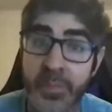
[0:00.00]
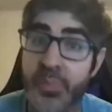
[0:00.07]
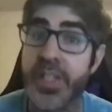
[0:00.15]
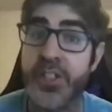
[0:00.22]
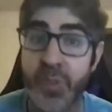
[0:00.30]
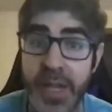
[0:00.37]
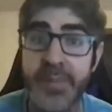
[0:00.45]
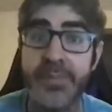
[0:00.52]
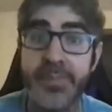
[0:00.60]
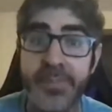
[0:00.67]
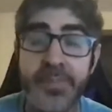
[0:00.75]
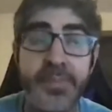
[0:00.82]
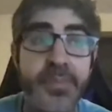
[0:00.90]
Pretty sweet,
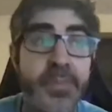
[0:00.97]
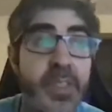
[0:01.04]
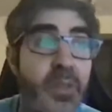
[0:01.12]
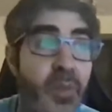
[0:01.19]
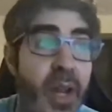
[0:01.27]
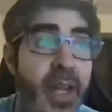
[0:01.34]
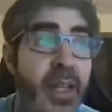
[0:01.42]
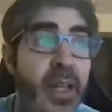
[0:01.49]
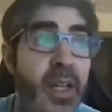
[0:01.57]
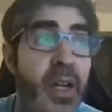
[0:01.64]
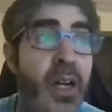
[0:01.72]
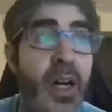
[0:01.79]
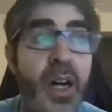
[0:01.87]
right?
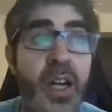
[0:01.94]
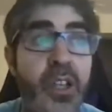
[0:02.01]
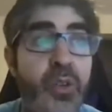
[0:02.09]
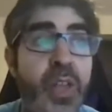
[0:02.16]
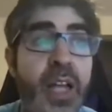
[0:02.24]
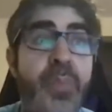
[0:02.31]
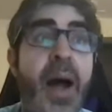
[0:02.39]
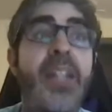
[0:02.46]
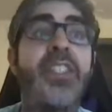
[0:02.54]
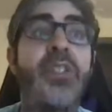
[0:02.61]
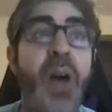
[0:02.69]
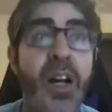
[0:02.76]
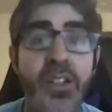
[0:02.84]
You like
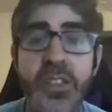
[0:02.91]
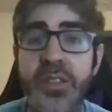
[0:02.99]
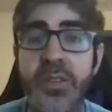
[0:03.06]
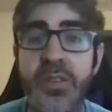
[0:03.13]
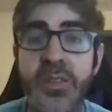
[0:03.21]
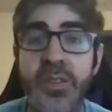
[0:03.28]
Bonzi Wells?